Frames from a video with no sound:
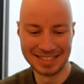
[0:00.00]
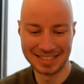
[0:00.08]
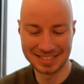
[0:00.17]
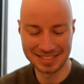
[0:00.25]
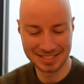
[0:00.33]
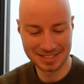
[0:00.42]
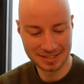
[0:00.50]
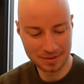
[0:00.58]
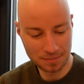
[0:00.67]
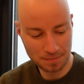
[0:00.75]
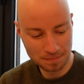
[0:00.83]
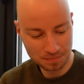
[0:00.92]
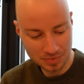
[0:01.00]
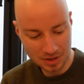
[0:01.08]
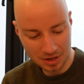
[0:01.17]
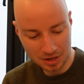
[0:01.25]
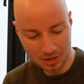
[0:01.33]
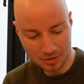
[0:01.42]
Yes.
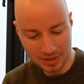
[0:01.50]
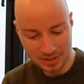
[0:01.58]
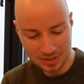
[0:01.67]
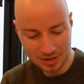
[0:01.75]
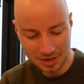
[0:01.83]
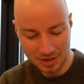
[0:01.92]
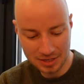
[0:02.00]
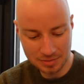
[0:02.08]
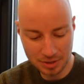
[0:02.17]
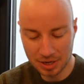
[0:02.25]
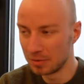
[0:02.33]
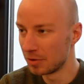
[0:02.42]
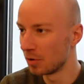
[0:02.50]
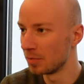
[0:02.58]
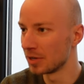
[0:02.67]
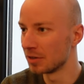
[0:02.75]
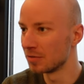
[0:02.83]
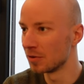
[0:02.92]
All right, let's begin with
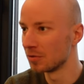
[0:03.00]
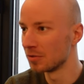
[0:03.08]
opening the phone.